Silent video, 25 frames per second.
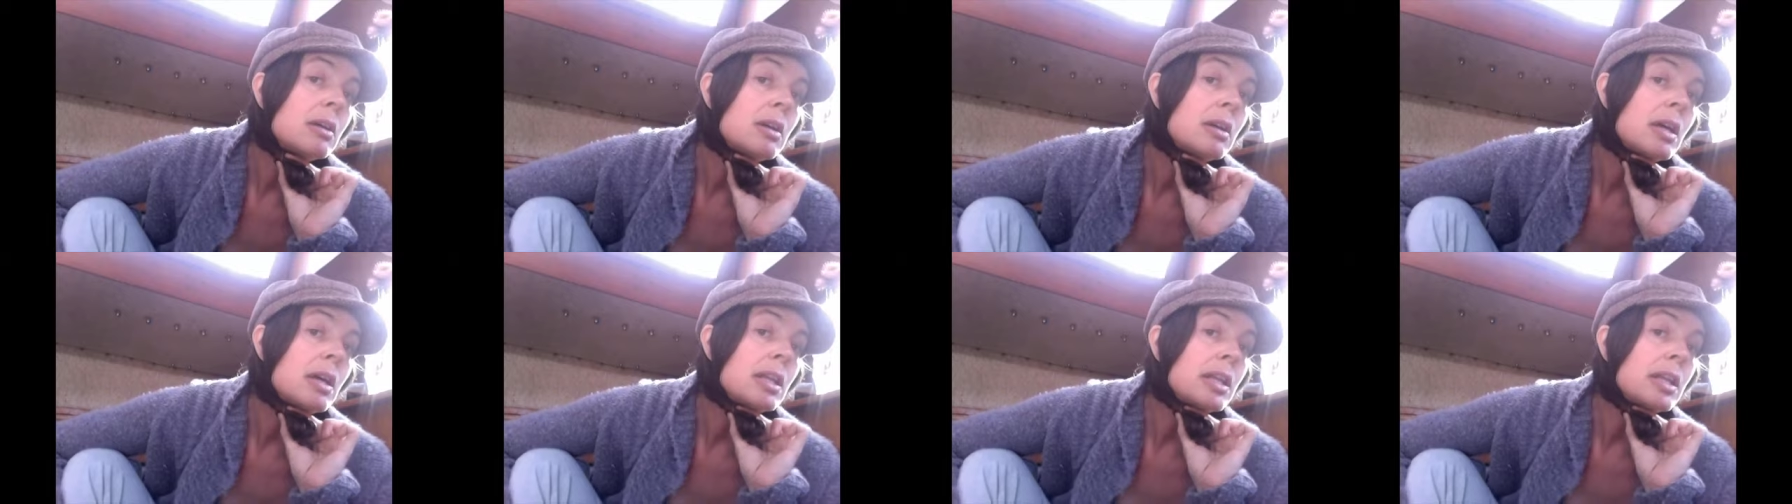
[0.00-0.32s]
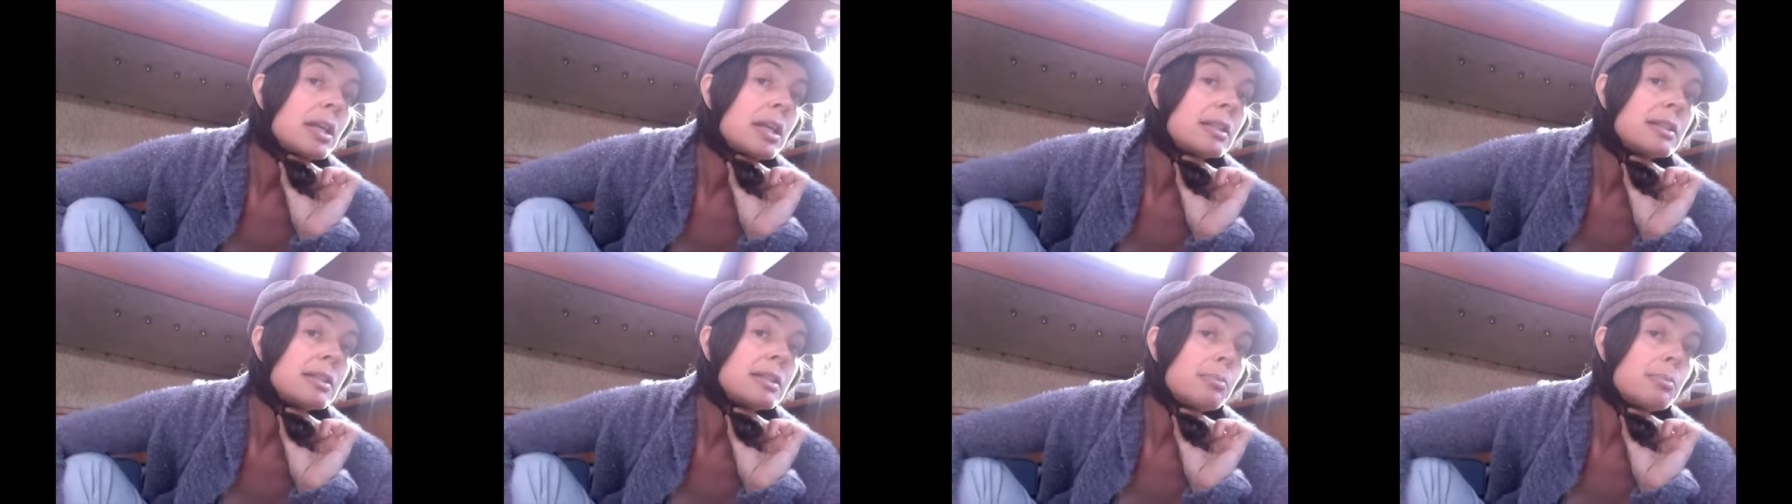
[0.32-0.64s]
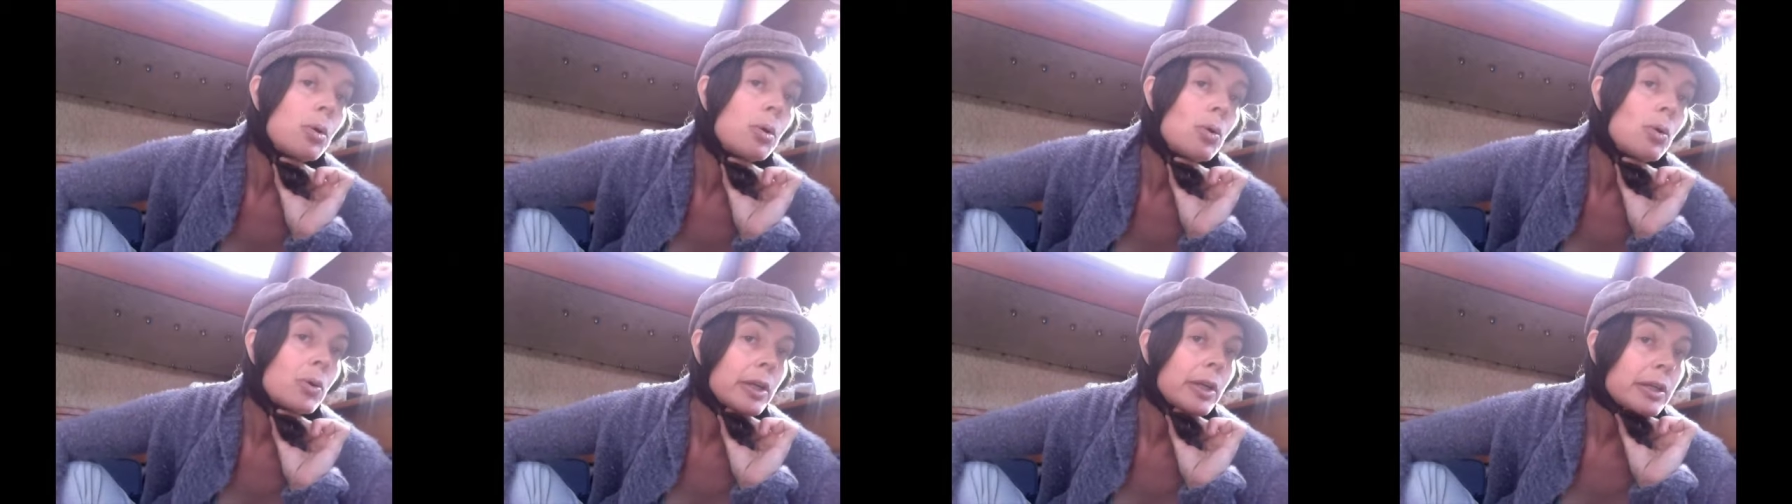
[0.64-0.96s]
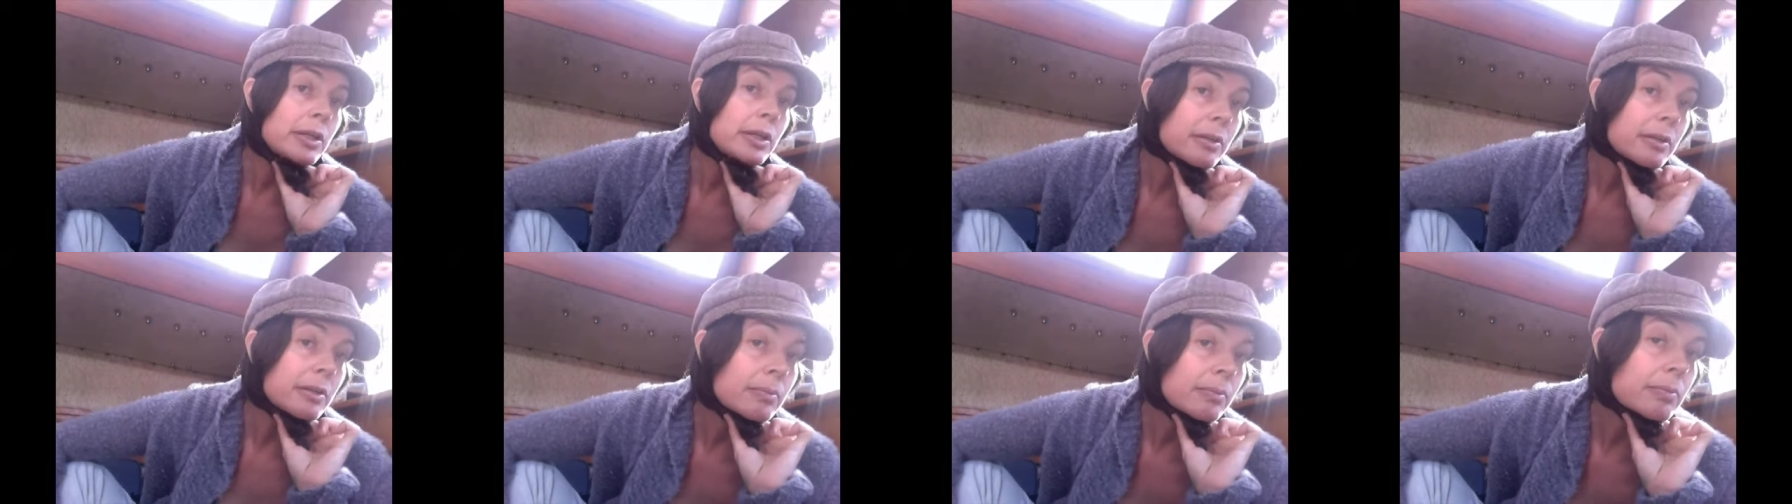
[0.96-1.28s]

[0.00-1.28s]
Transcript: And that's the point